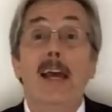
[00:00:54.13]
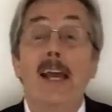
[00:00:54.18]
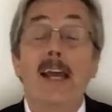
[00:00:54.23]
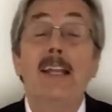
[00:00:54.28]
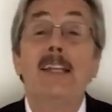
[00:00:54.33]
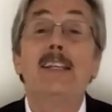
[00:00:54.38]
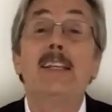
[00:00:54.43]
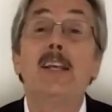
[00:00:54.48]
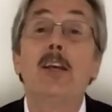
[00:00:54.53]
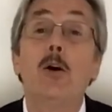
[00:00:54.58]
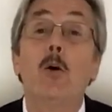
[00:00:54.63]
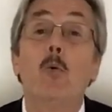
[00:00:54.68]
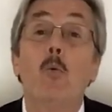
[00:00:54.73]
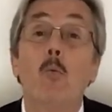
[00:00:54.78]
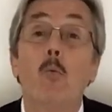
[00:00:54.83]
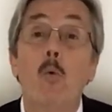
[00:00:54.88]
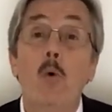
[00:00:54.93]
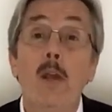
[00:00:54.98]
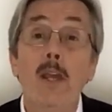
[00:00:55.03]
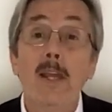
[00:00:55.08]
until
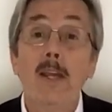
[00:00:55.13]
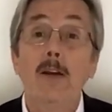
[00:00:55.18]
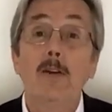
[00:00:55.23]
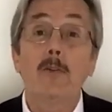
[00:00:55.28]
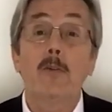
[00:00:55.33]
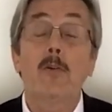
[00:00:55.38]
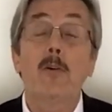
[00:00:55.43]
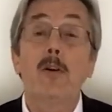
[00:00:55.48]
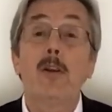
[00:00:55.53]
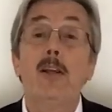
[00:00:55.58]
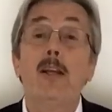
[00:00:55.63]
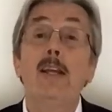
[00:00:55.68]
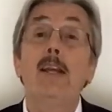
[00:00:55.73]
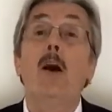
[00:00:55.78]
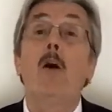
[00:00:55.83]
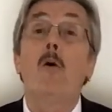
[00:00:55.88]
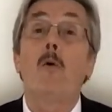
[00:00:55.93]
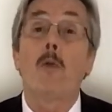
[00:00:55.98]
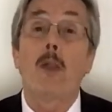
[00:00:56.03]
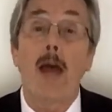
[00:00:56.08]
we agree
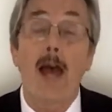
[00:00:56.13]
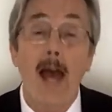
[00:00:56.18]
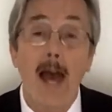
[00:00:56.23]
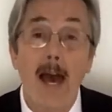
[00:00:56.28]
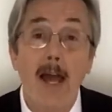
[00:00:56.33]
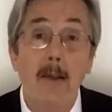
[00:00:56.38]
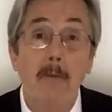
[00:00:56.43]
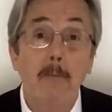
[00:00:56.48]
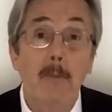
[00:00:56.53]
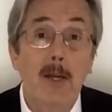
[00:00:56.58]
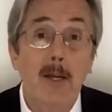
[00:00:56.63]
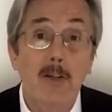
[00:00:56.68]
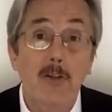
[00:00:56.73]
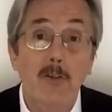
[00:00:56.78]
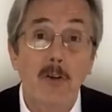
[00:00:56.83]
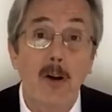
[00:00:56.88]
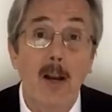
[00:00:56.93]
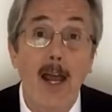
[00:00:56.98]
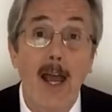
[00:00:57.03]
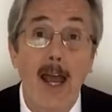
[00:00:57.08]
on how to
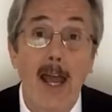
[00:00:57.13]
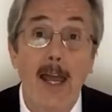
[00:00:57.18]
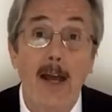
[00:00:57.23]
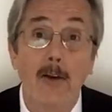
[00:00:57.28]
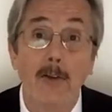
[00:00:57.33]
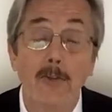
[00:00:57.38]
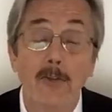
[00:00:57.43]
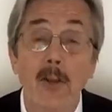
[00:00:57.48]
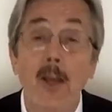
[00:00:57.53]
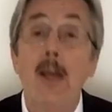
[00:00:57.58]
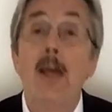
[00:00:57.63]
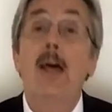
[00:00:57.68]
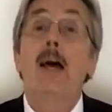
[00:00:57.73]
measure a house,